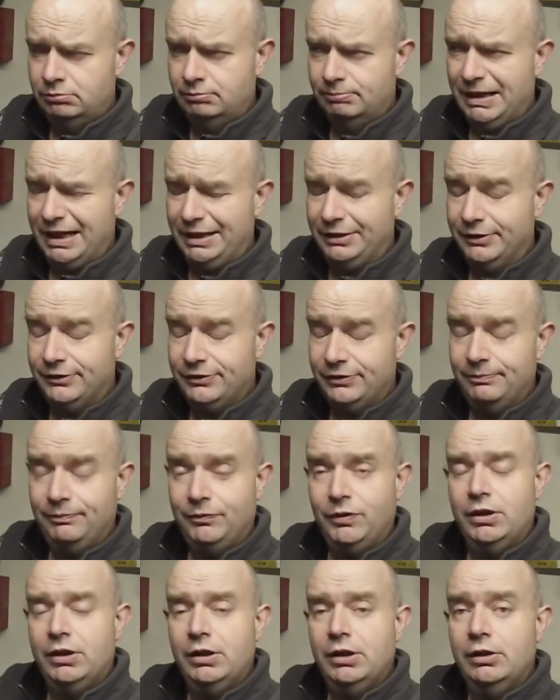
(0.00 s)
madness.
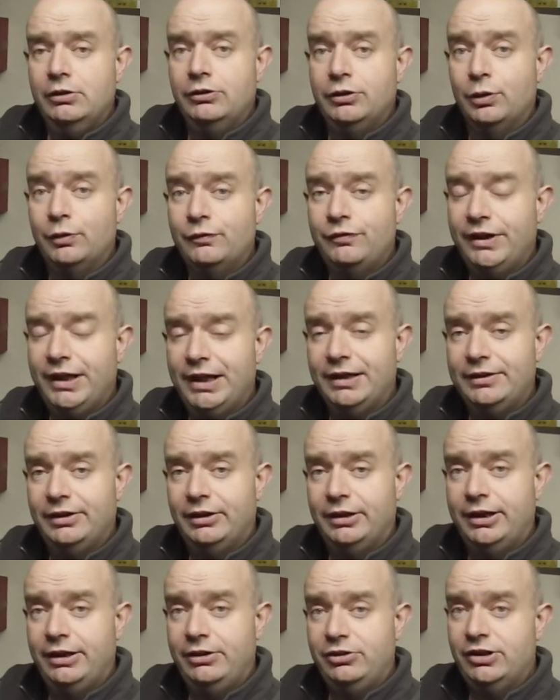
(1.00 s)
Don't forget to
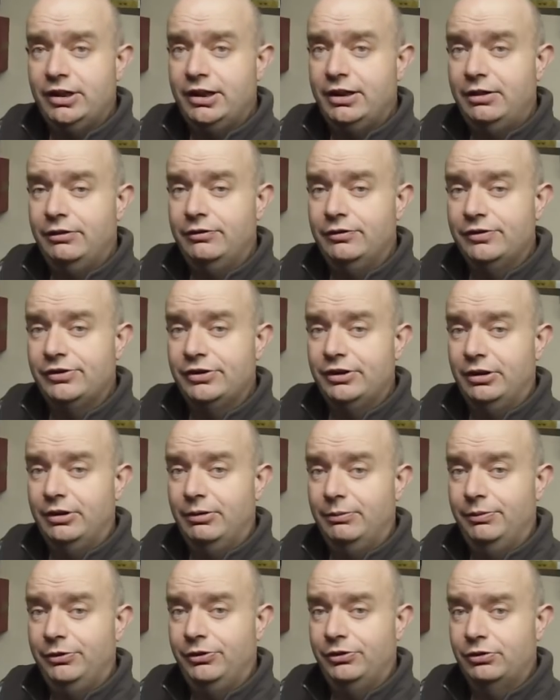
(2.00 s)
like, share, and
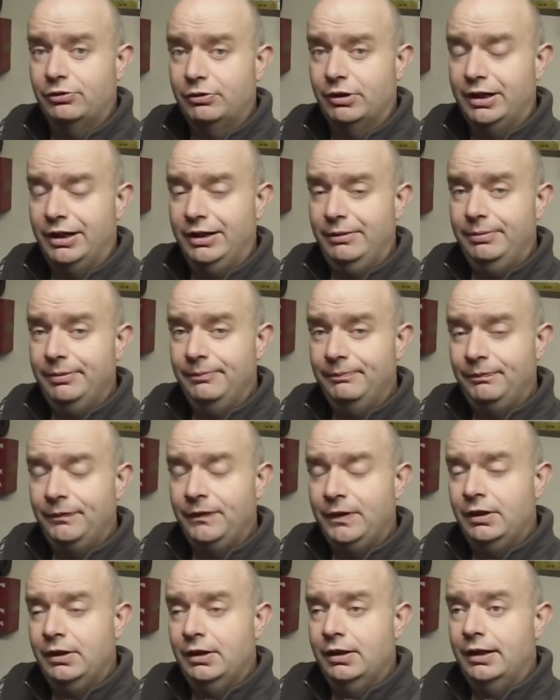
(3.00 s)
subscribe.
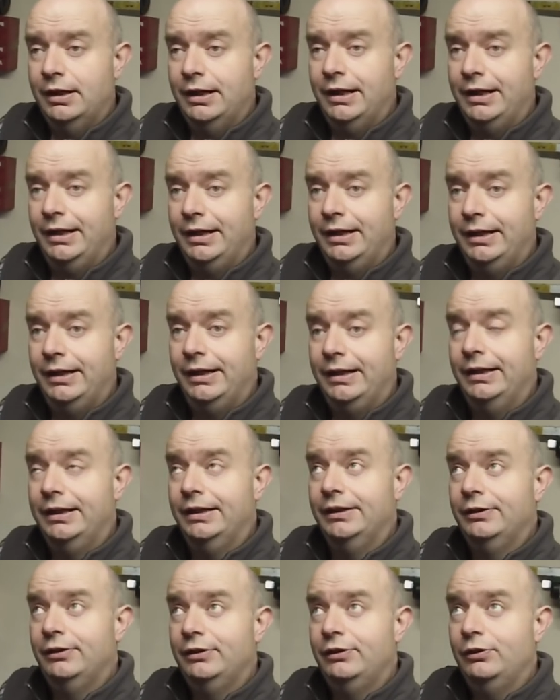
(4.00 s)

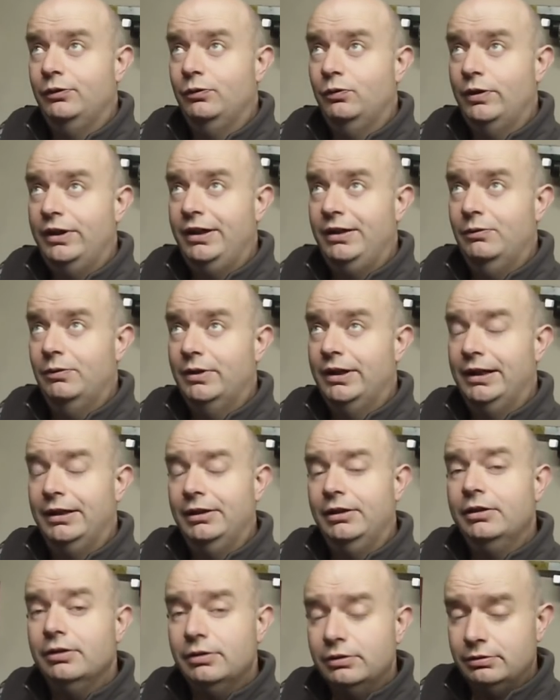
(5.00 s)
And we
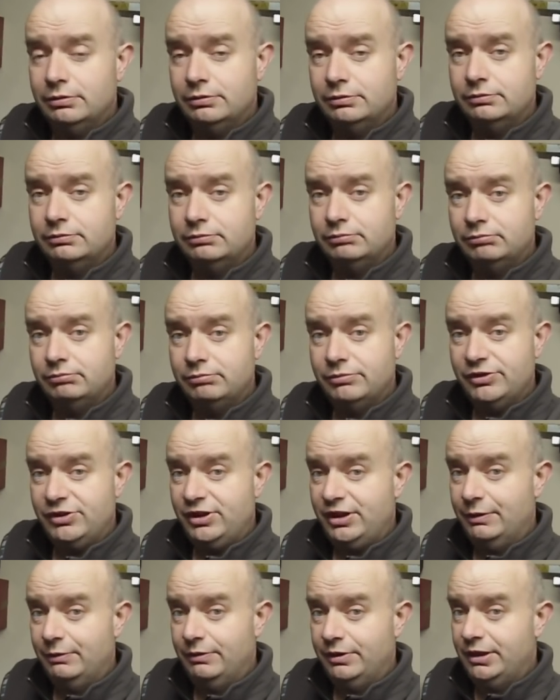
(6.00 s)
will
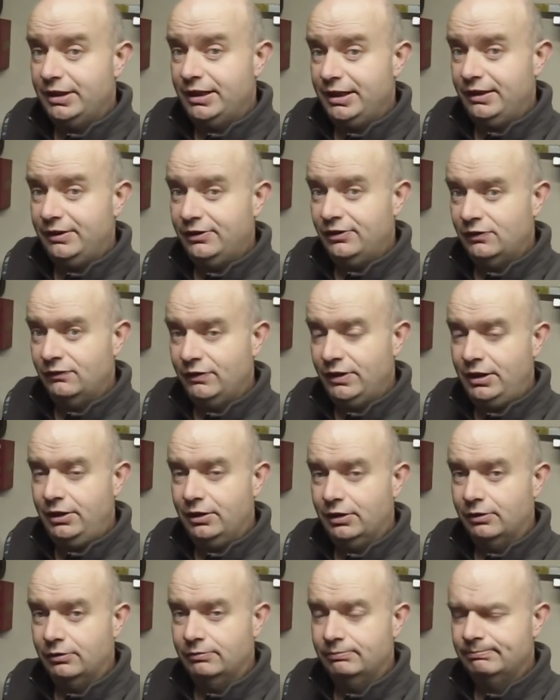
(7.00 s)
see you in the next
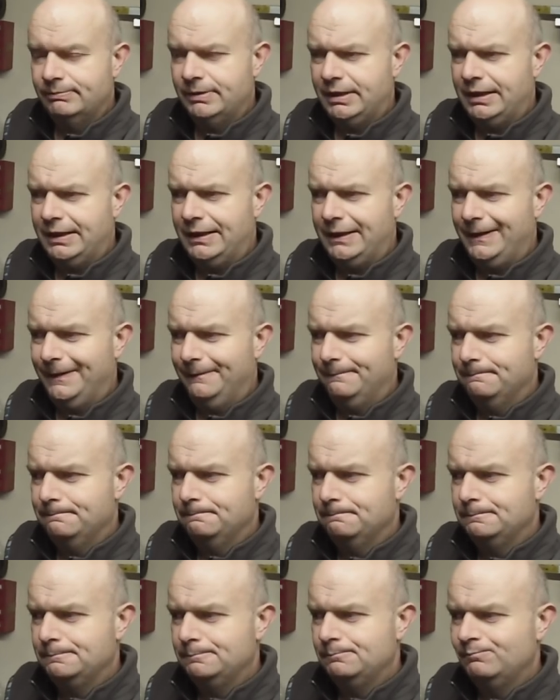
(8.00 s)
video.
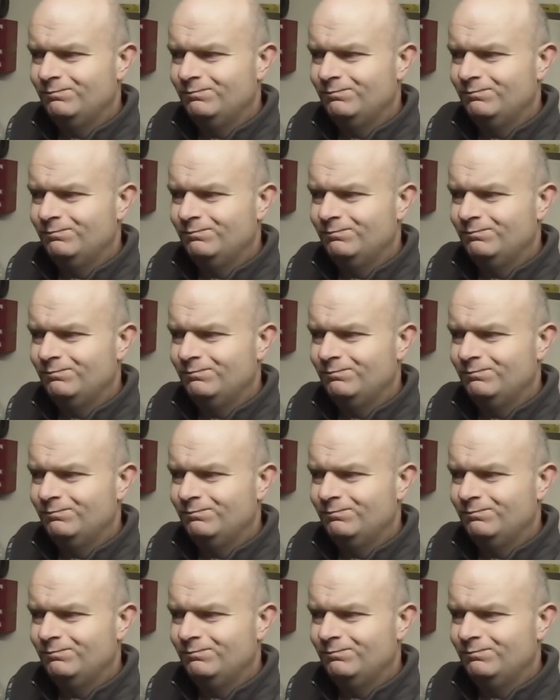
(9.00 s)
Um,